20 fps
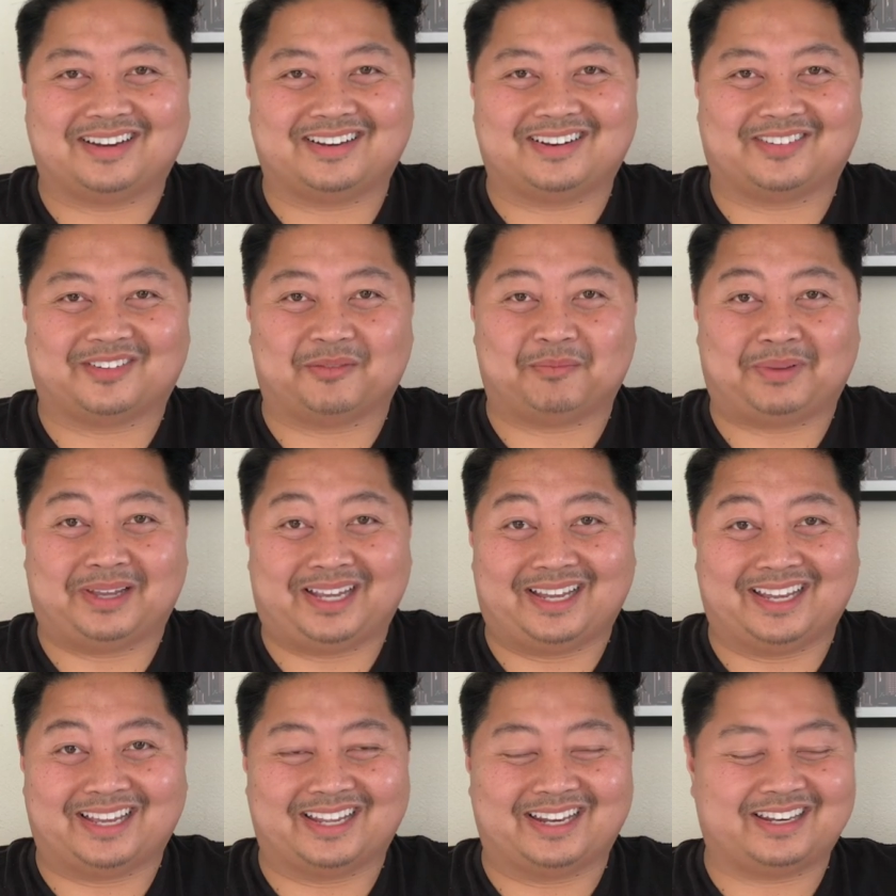
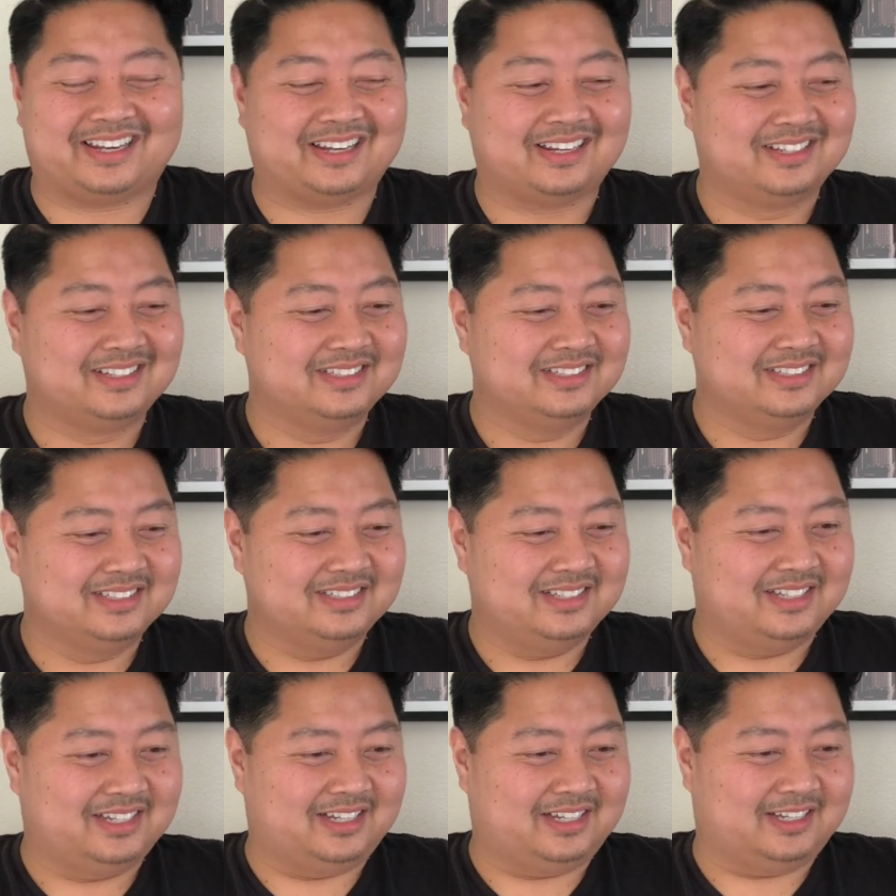Yeah.
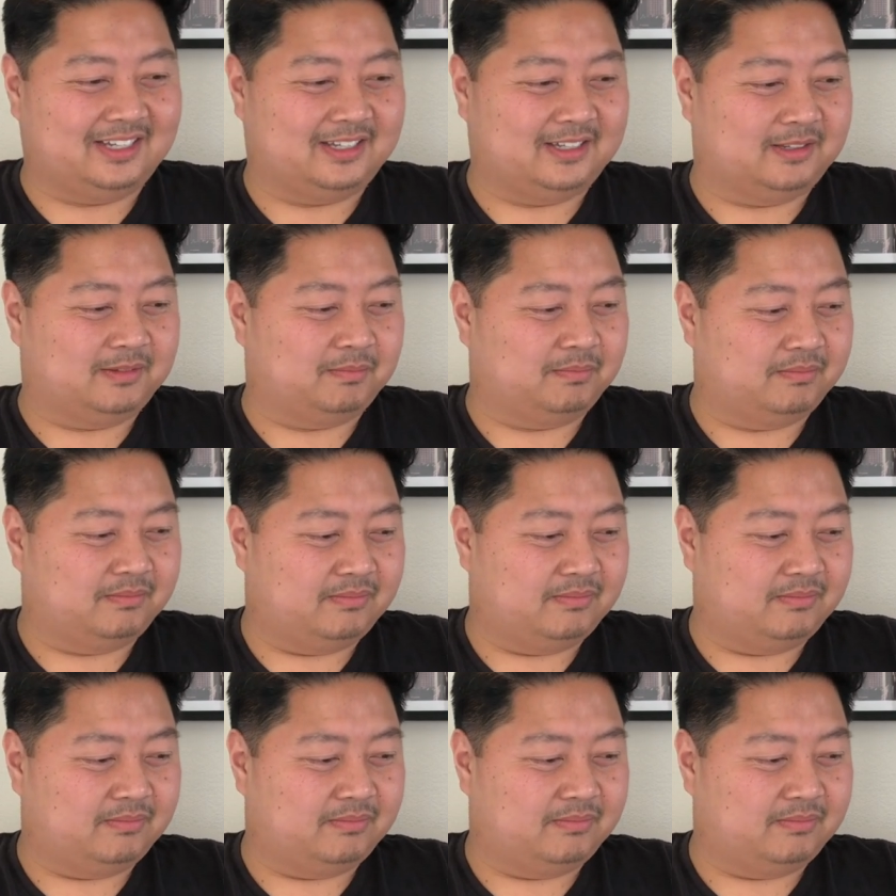Uh, um,